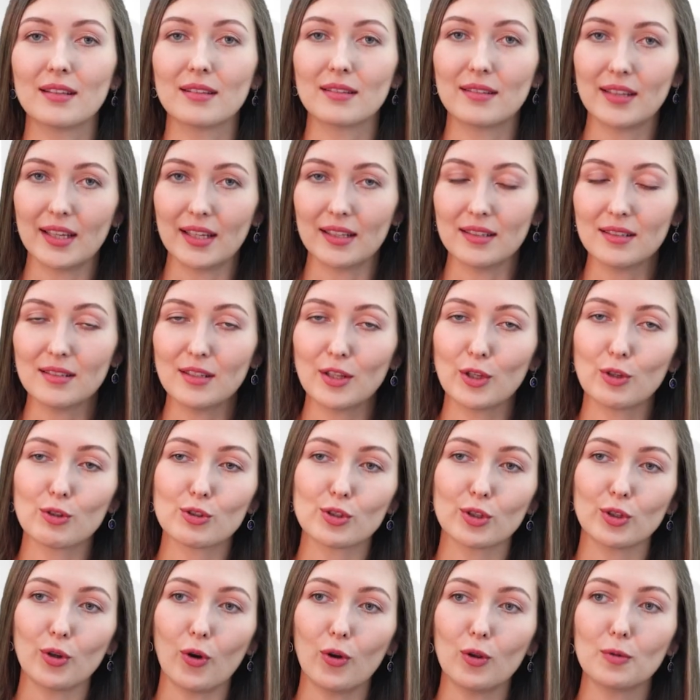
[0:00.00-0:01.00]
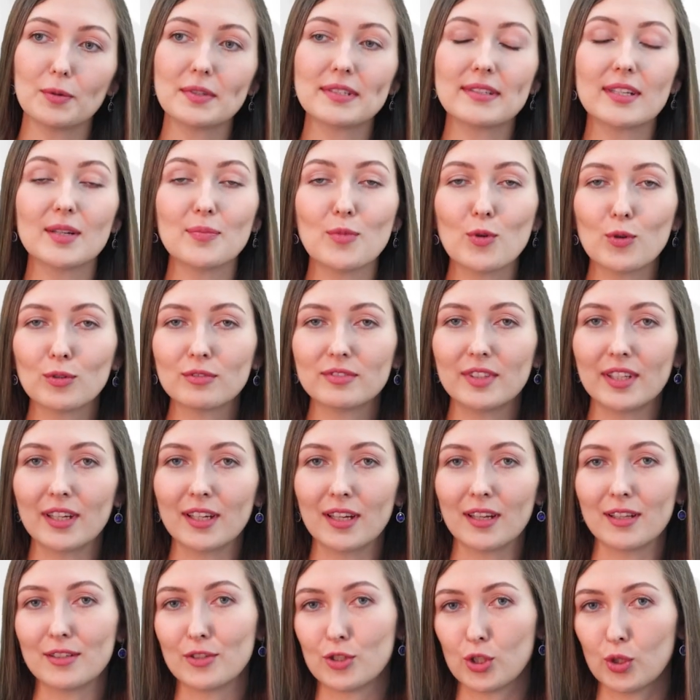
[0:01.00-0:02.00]
Then you should always remove
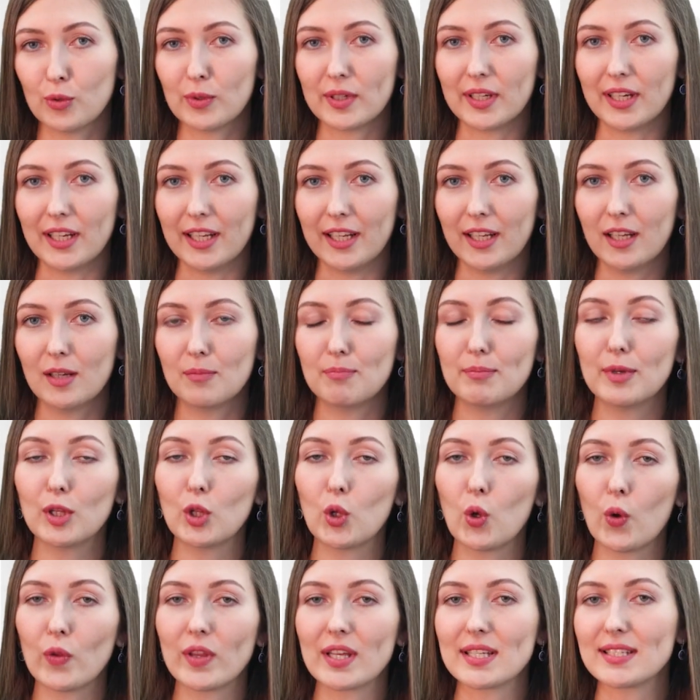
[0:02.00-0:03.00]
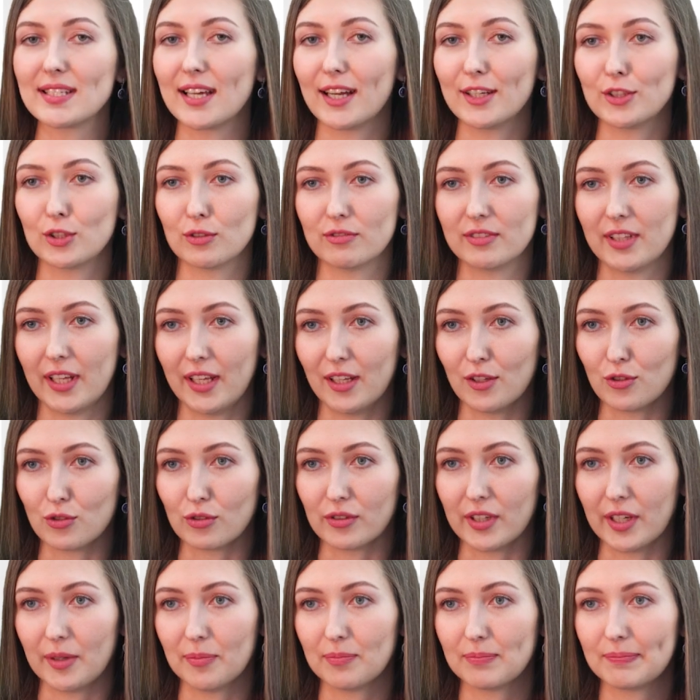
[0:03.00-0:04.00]
the jewelry below the site of the
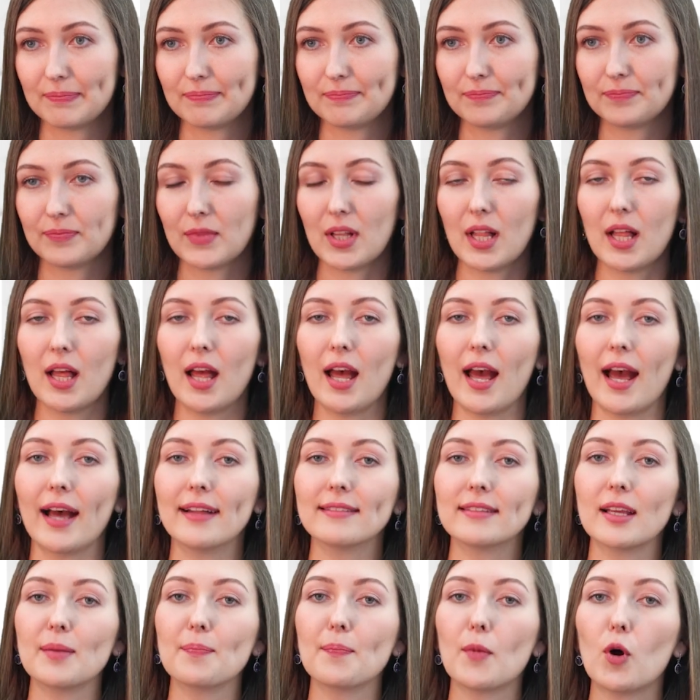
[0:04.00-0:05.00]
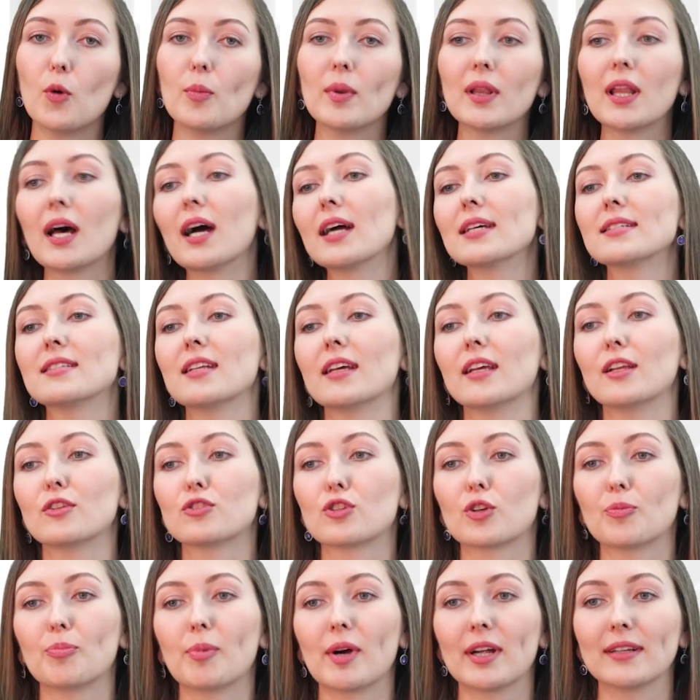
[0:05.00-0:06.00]
injury and immobilize the
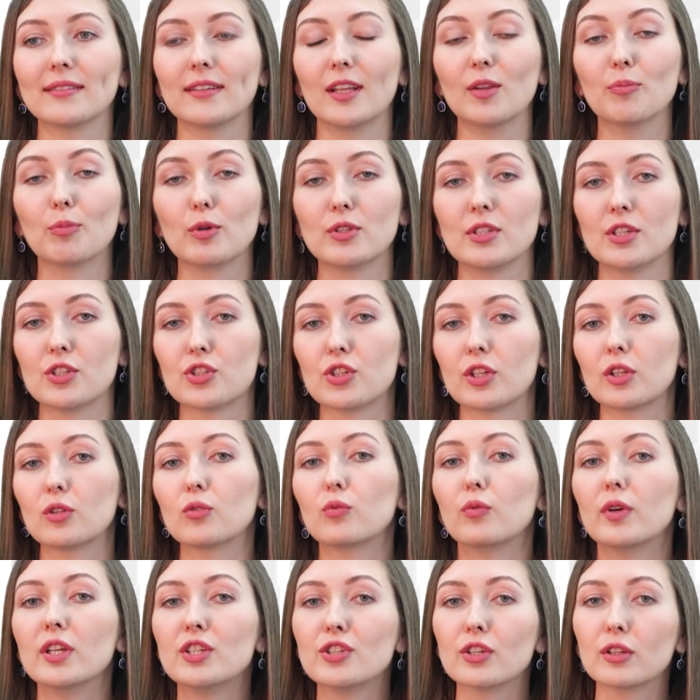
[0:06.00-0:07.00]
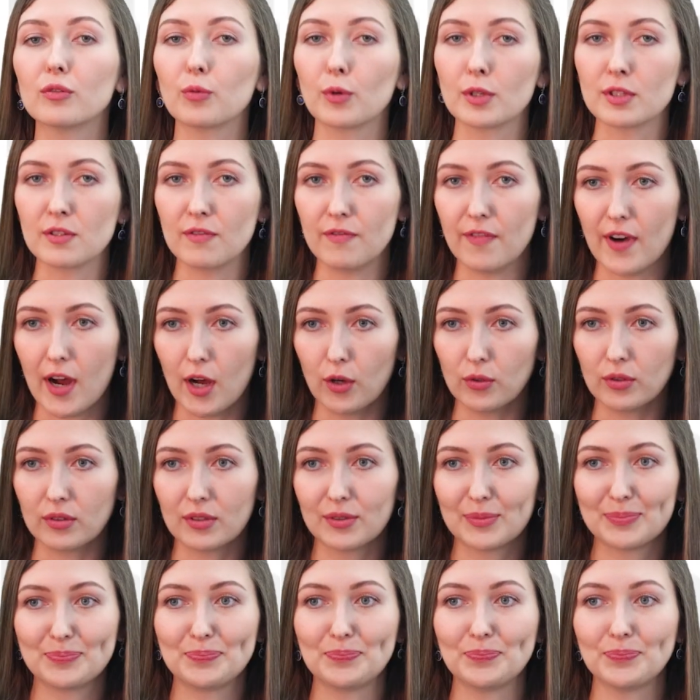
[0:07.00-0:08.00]
injured part in position which it was
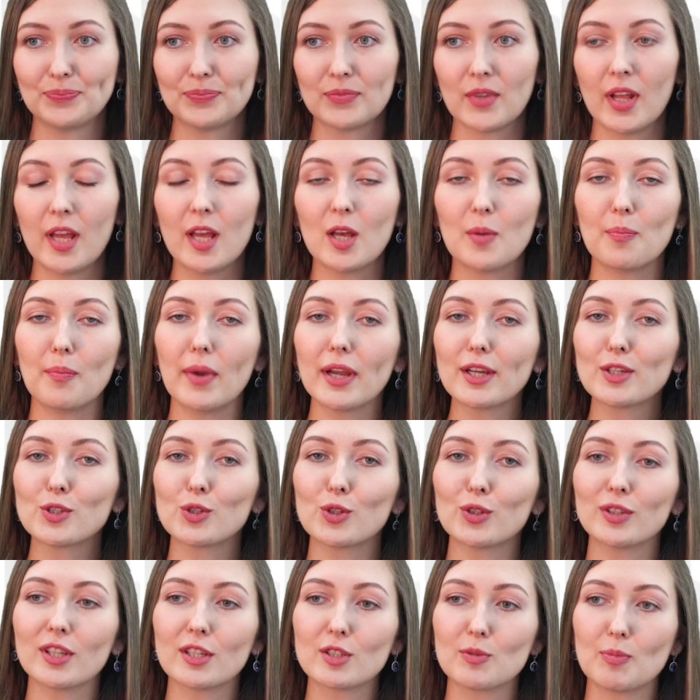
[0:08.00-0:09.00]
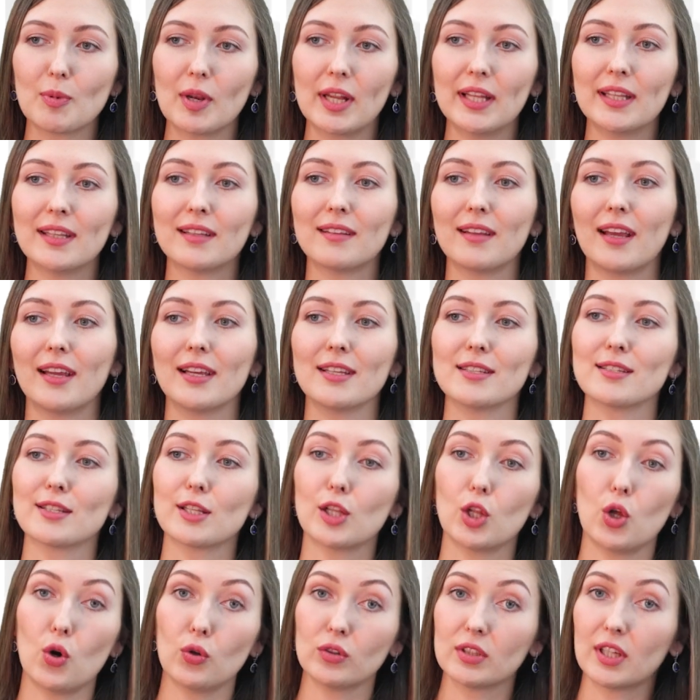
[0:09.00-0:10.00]
found. Make sure the splint is
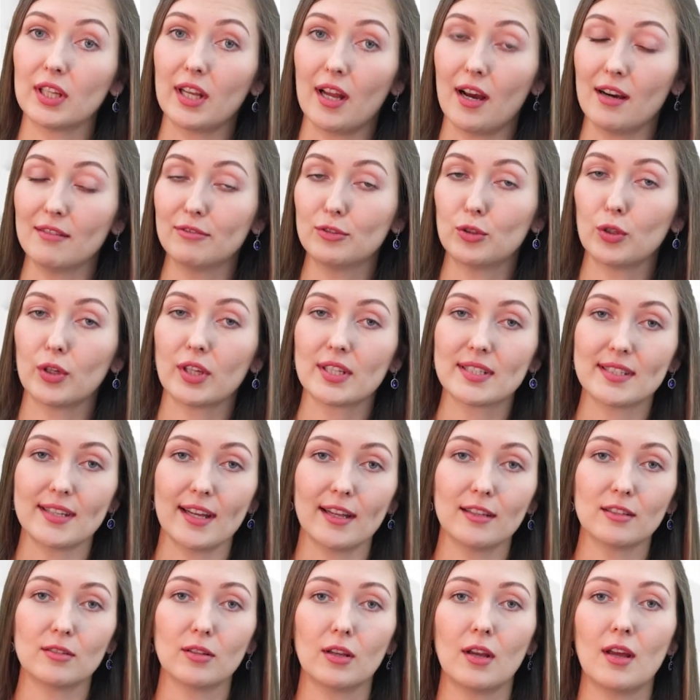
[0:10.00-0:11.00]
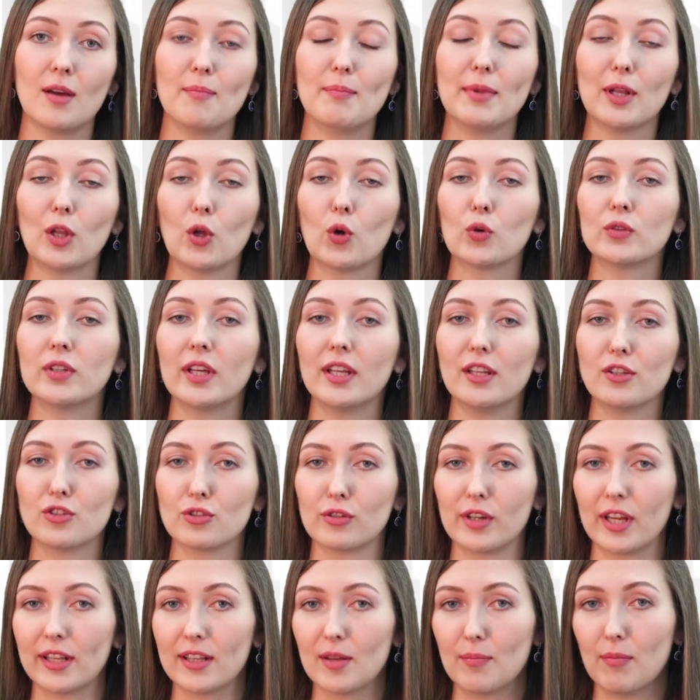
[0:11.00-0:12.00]
long enough to extend below the
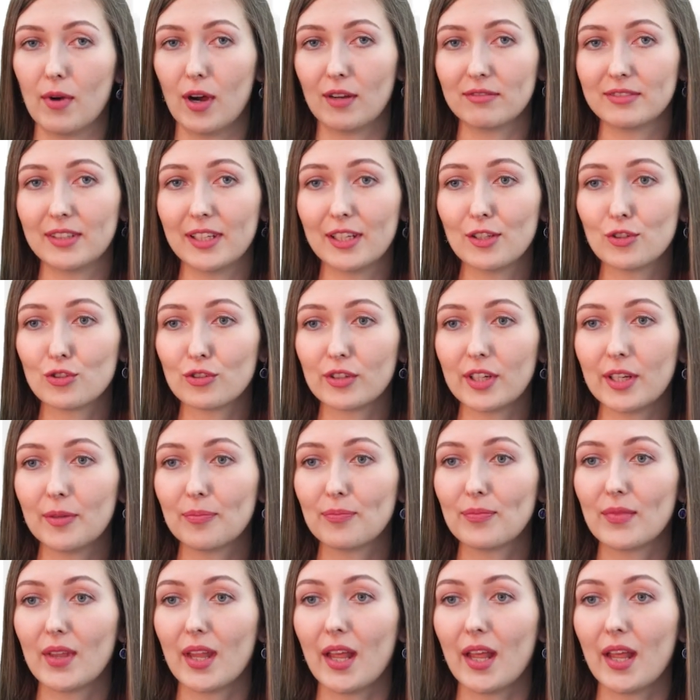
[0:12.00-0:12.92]
injury and above the injury,